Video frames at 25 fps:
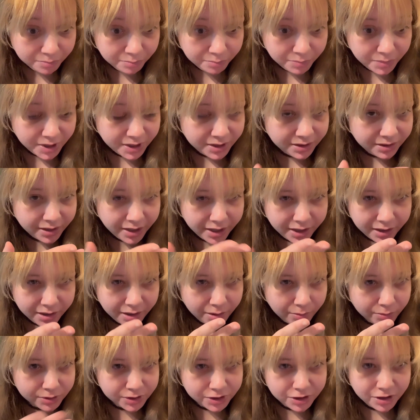But, like,
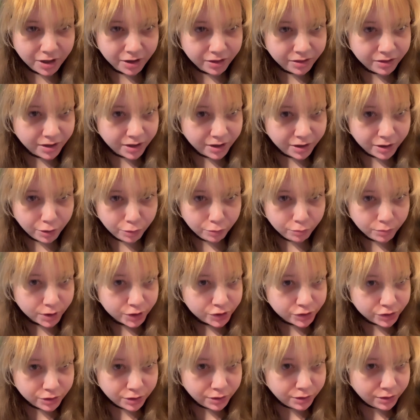there was nothing
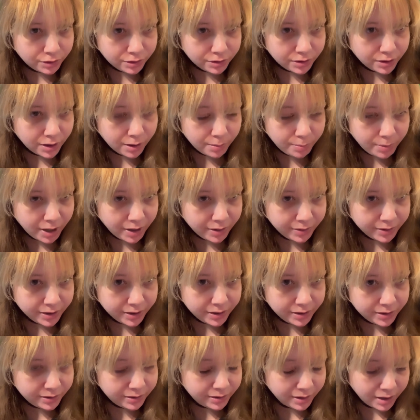original about
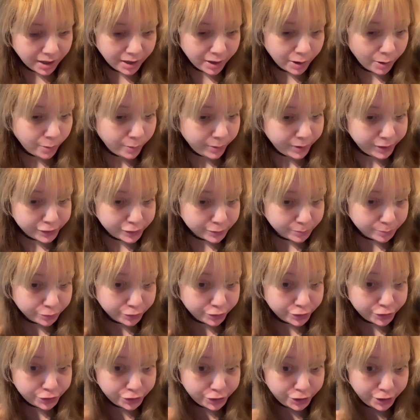it. I always
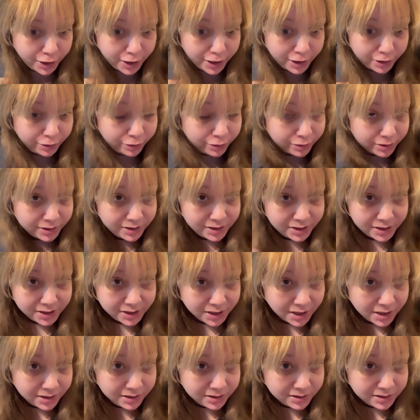appreciate good
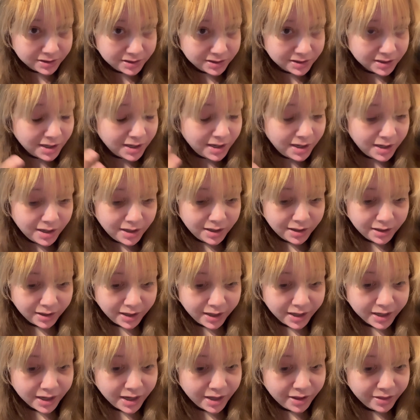stunts.
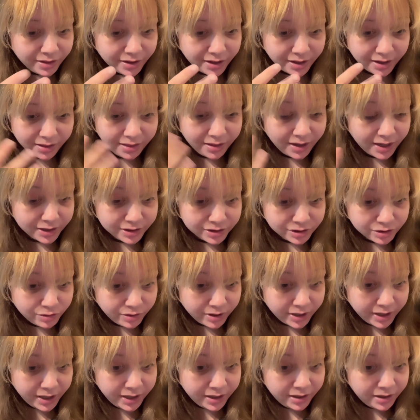Like, I think that's
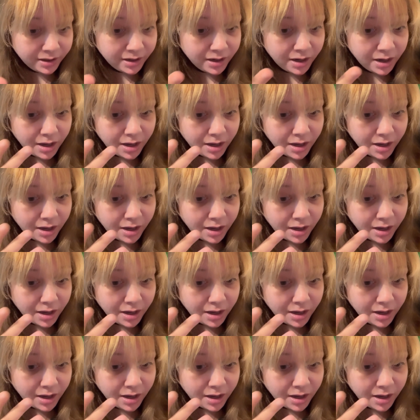great.